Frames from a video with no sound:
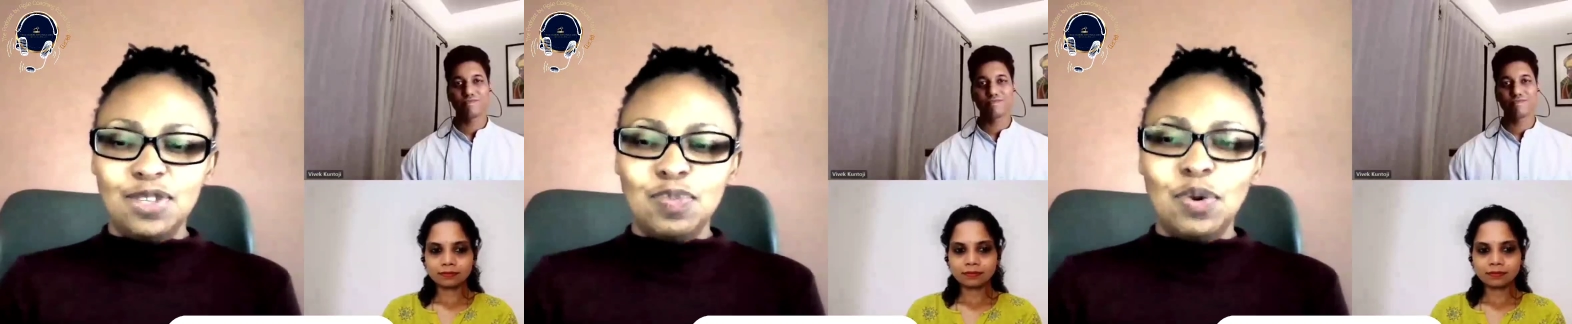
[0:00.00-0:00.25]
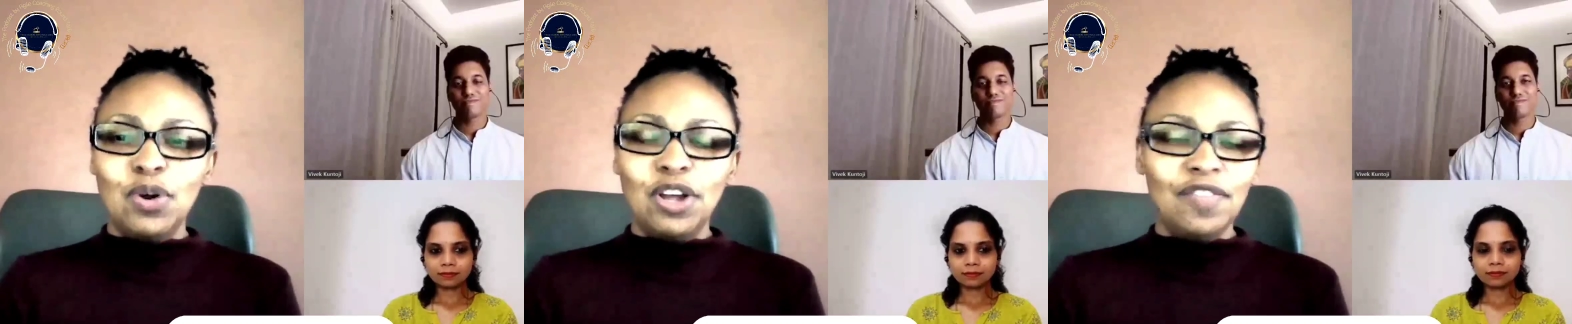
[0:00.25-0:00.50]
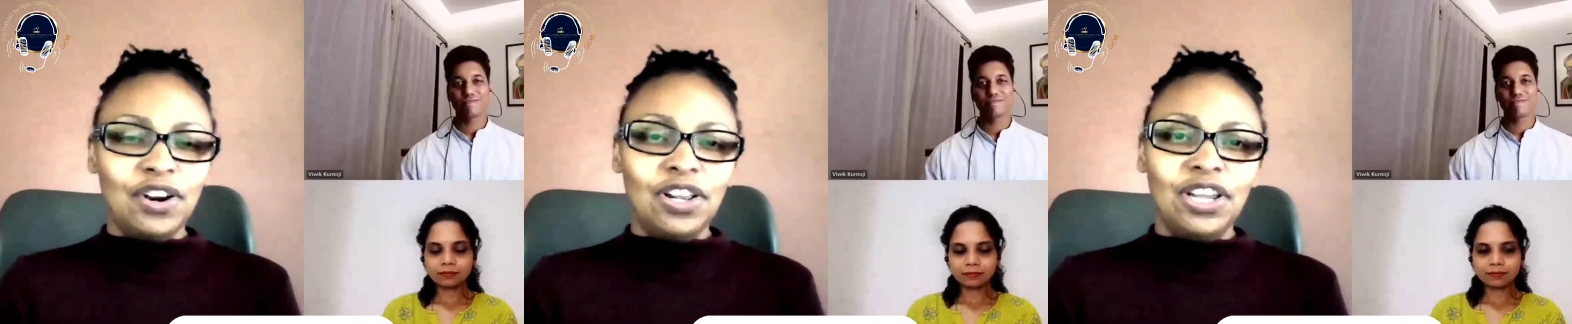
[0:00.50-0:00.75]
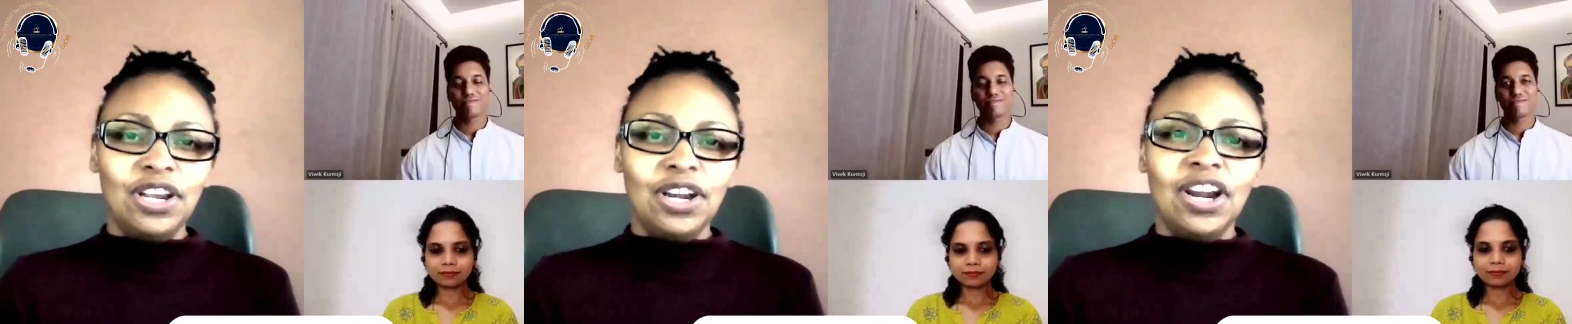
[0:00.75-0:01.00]
Speaker 1: spoke of
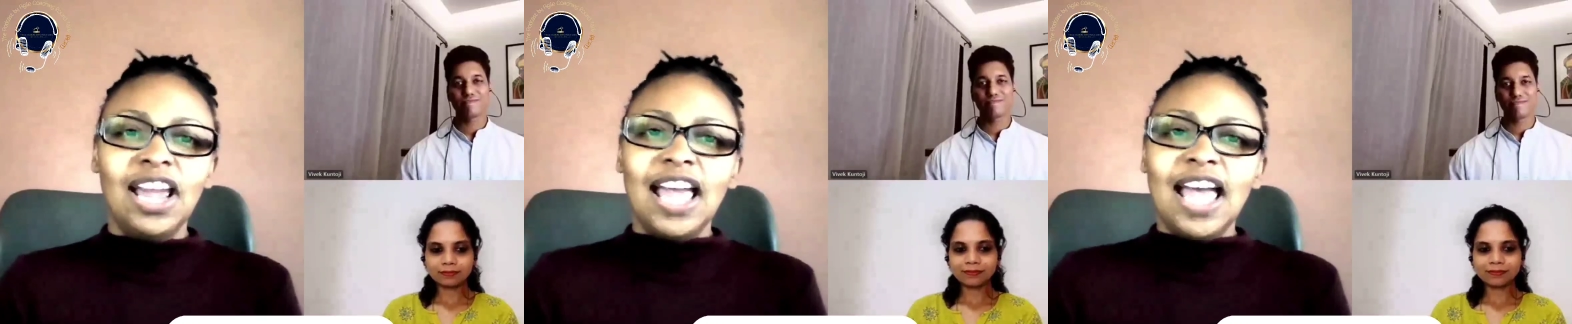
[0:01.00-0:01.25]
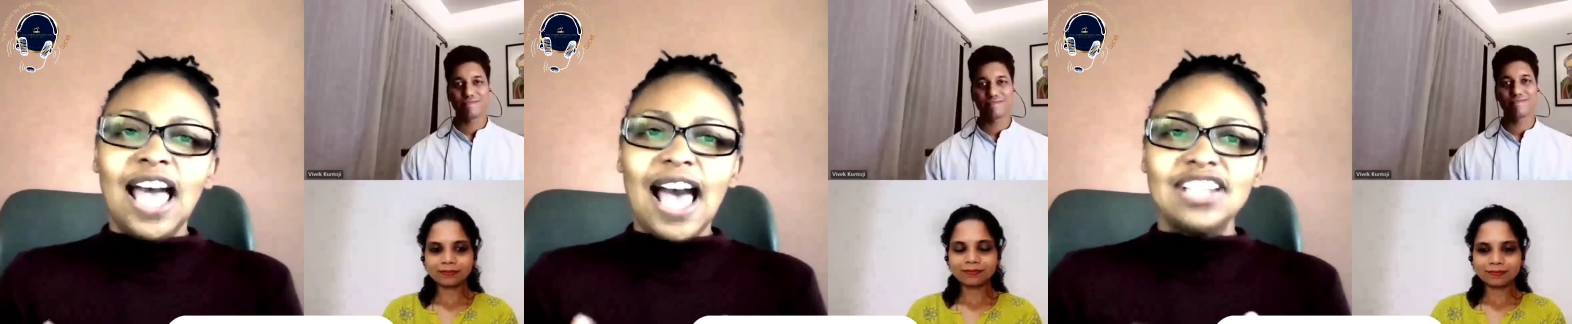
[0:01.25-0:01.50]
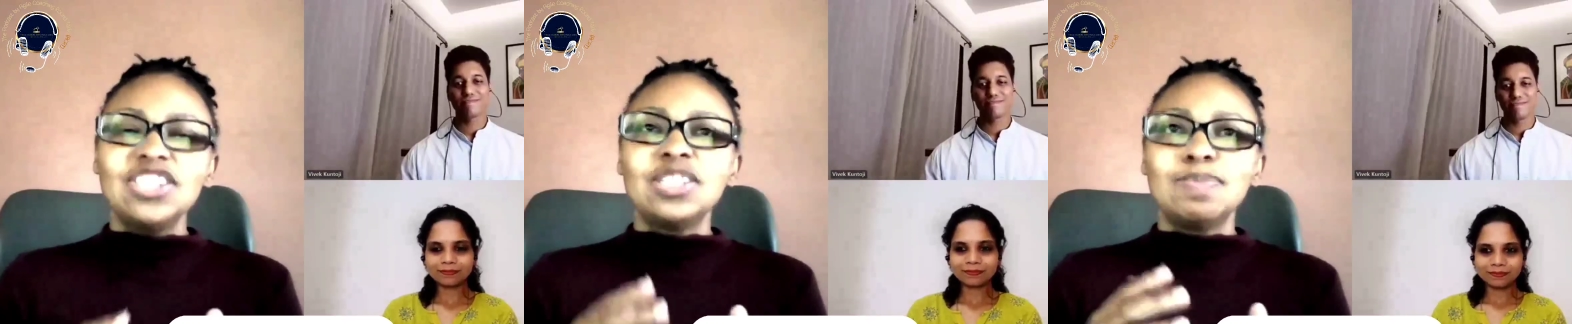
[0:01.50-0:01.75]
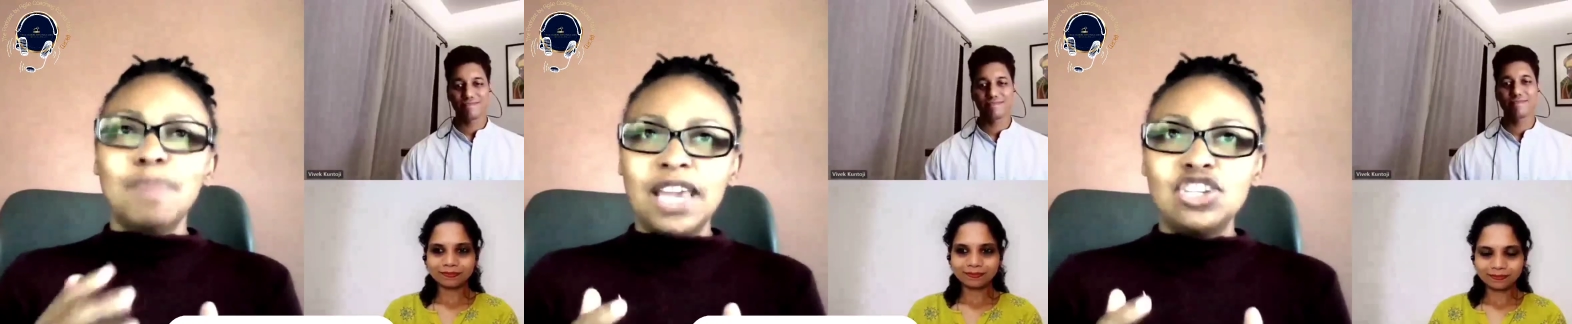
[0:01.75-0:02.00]
earlier. I
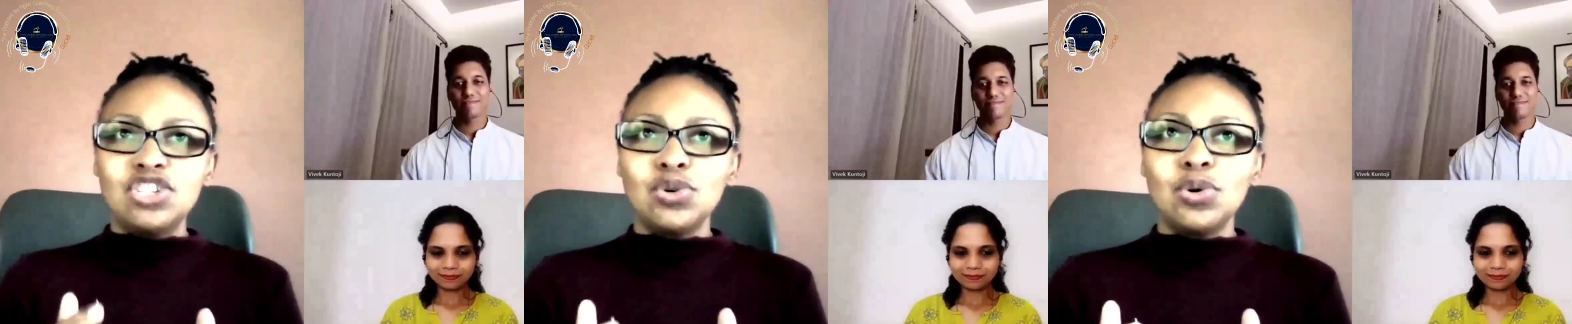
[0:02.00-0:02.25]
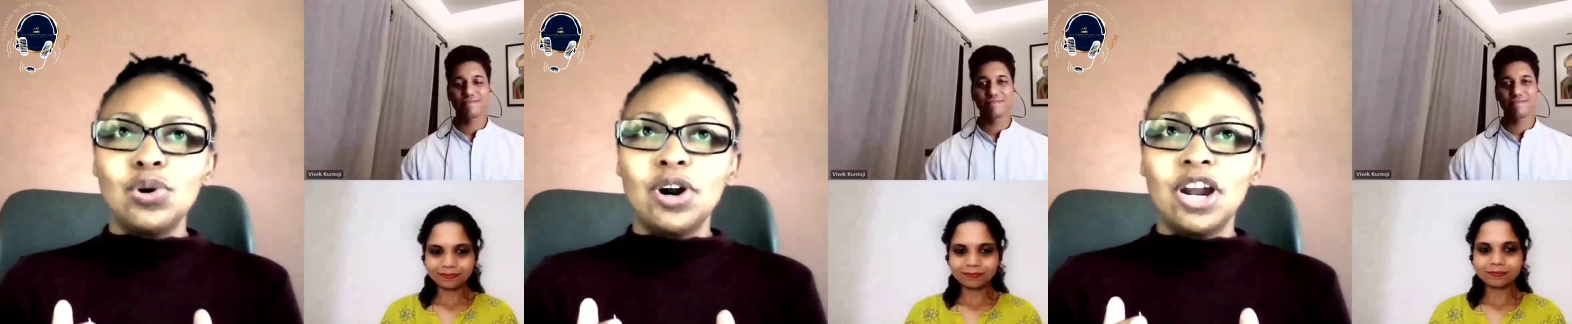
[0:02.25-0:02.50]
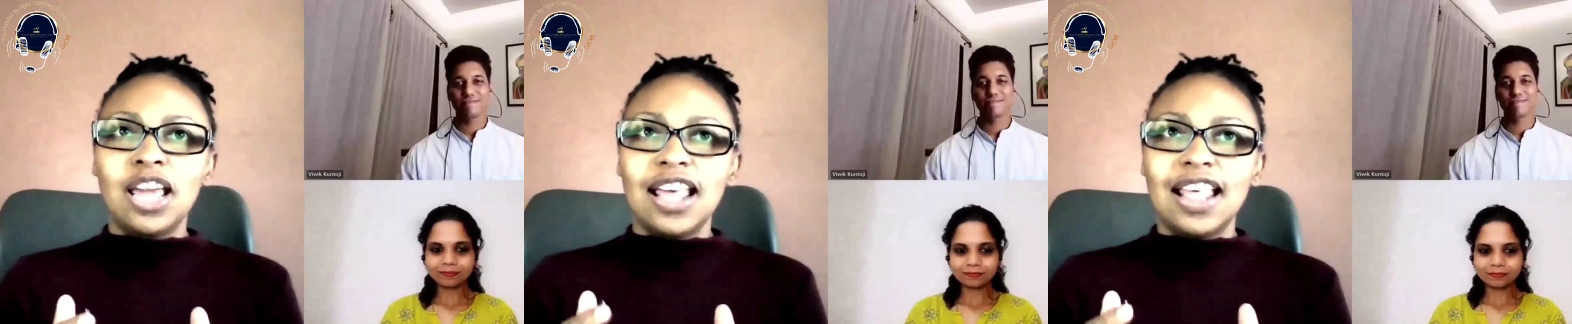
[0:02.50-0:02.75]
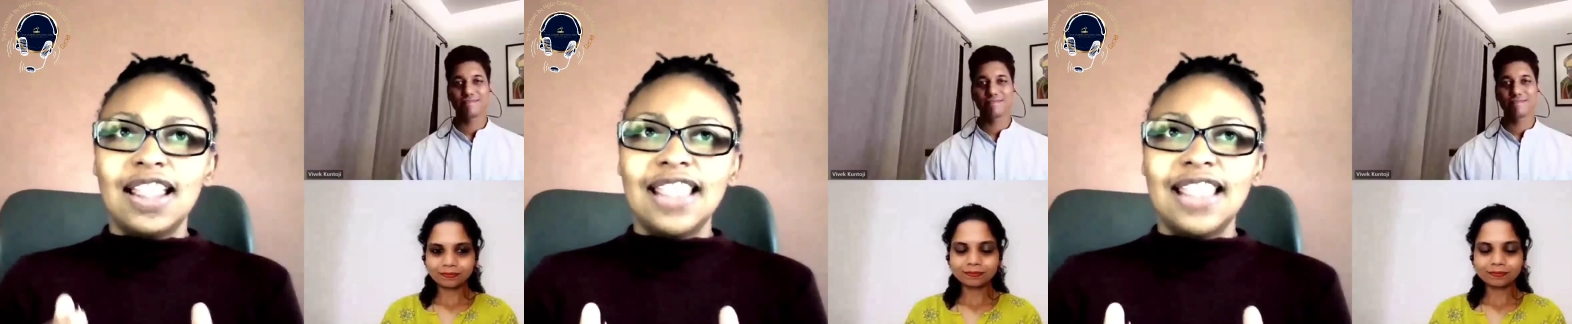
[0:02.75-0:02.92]
just make sure